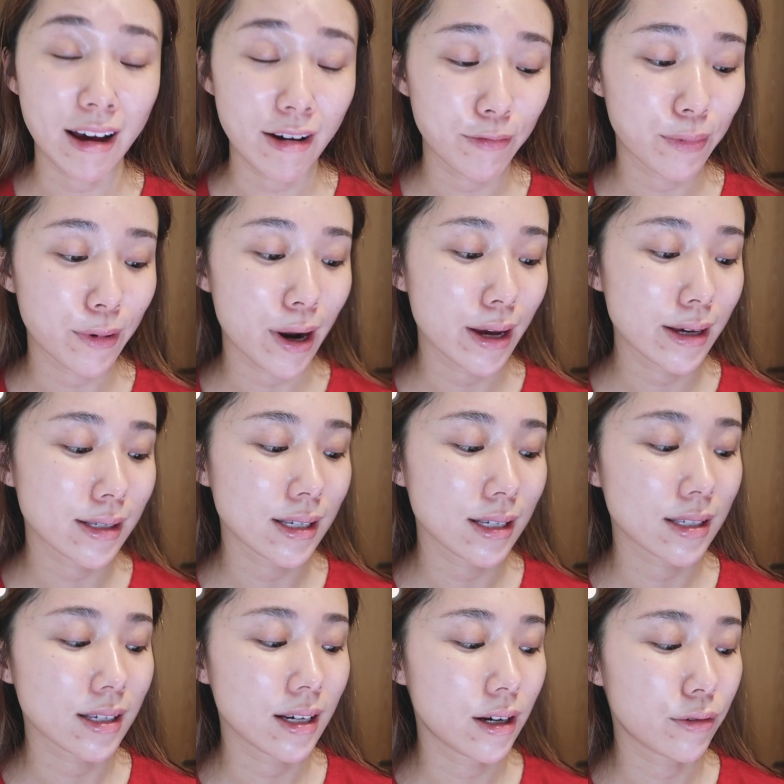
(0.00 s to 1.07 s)
half price.
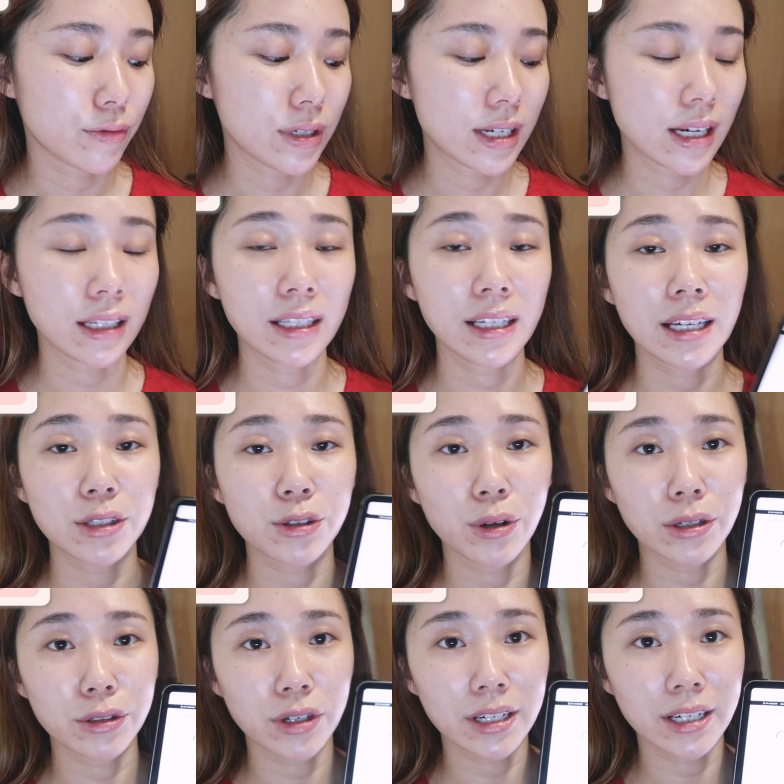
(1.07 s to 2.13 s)
It's retailing at
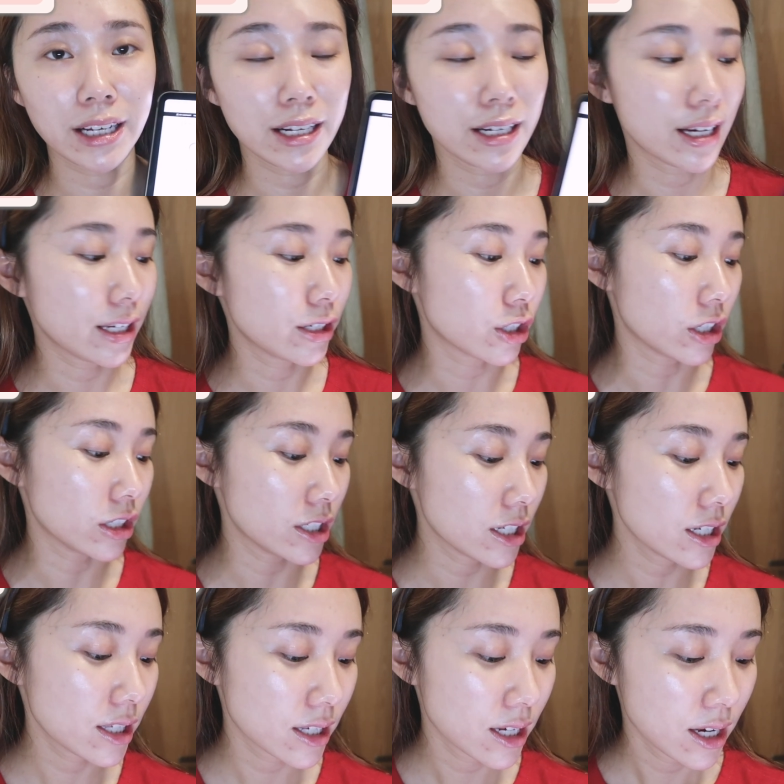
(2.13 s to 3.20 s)

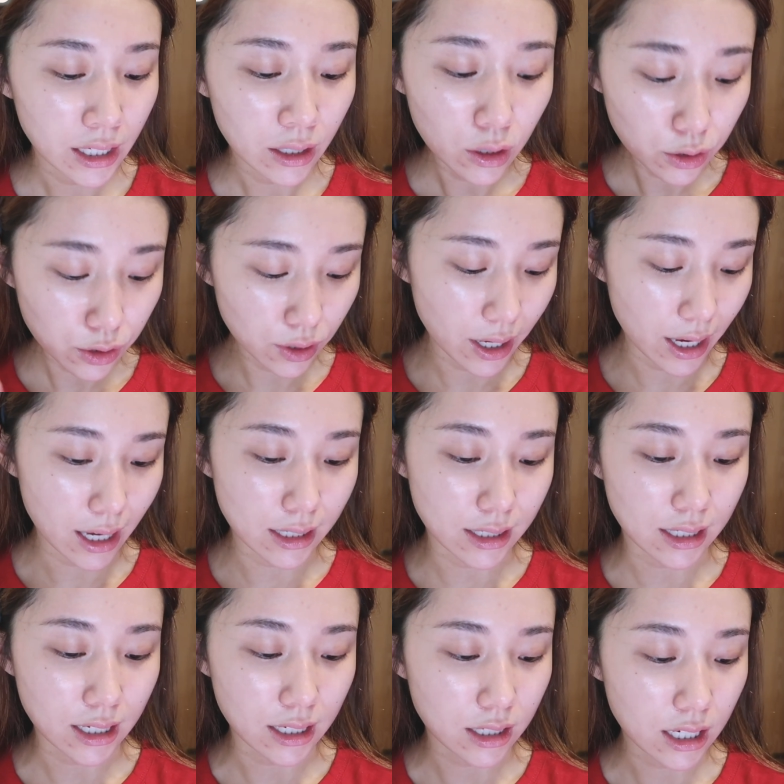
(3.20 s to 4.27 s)
$299. It also has
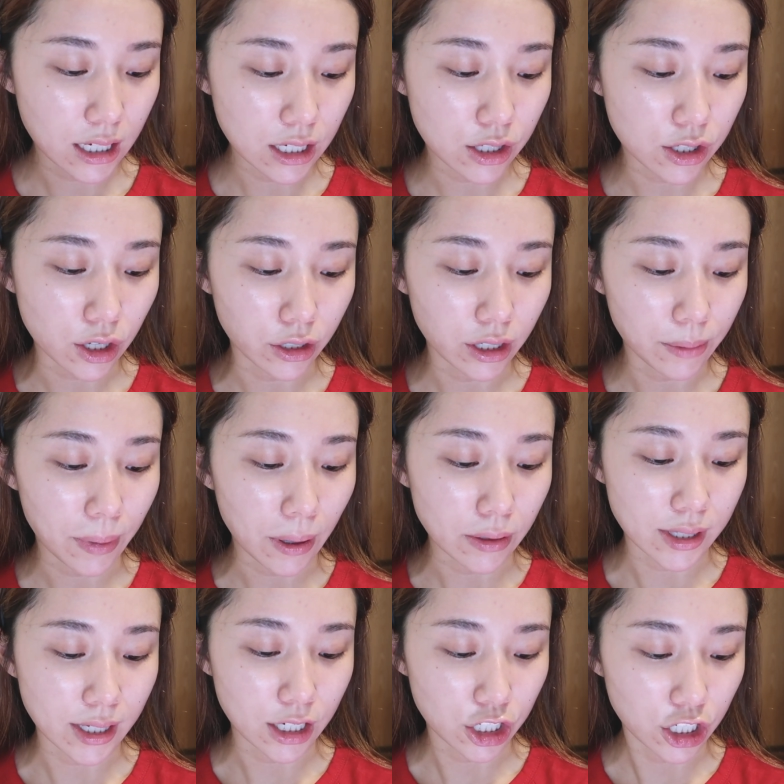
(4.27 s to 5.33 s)
the T-sonic
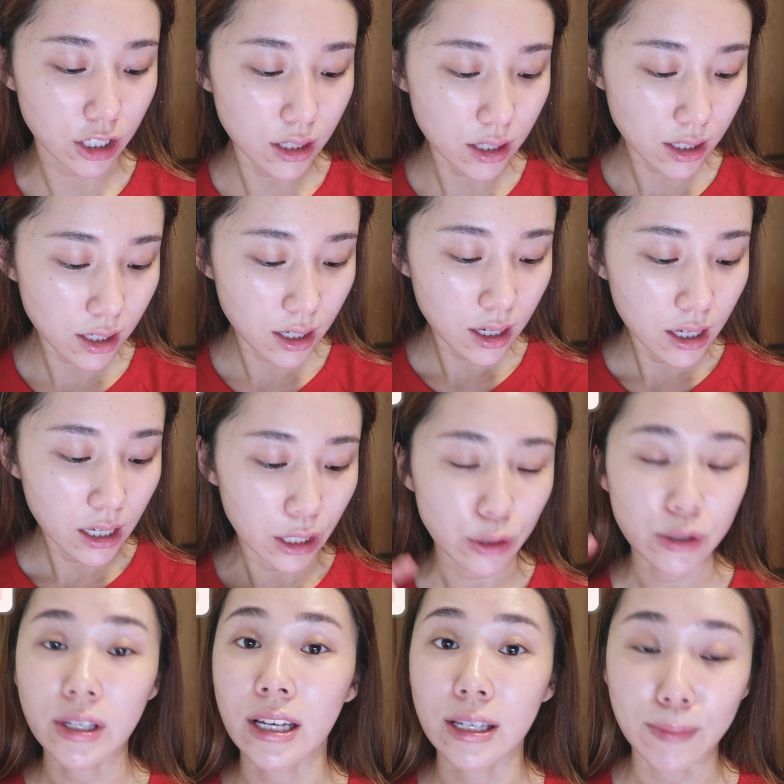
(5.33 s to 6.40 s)
pulsations. It
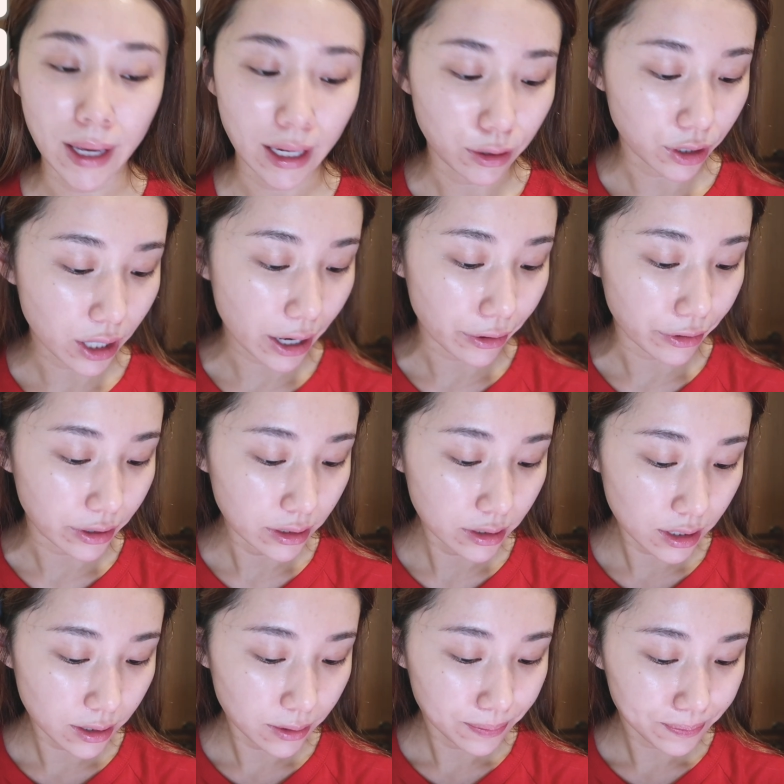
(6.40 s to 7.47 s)
also has
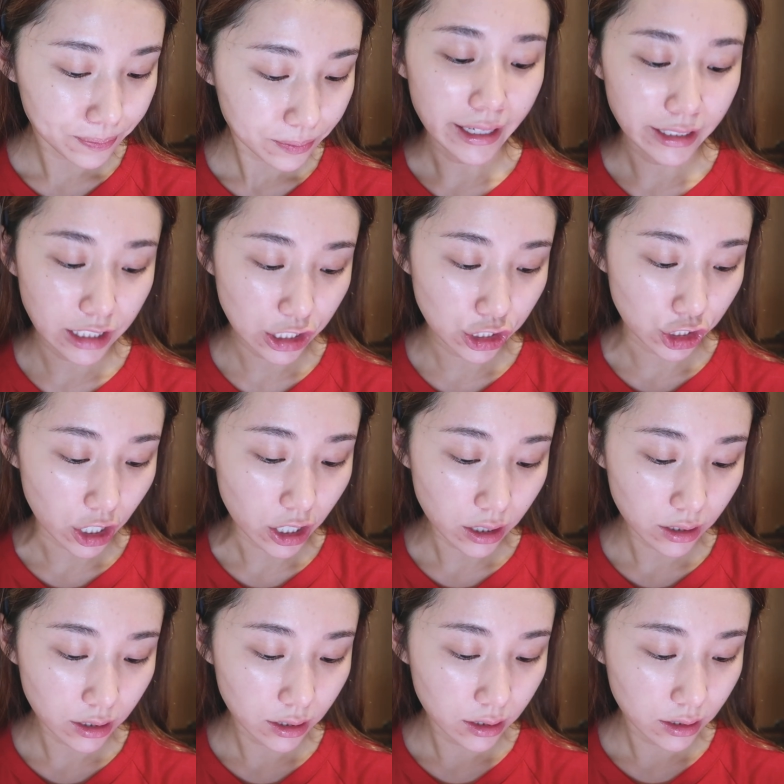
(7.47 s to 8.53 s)
microcurrent, anti-shock,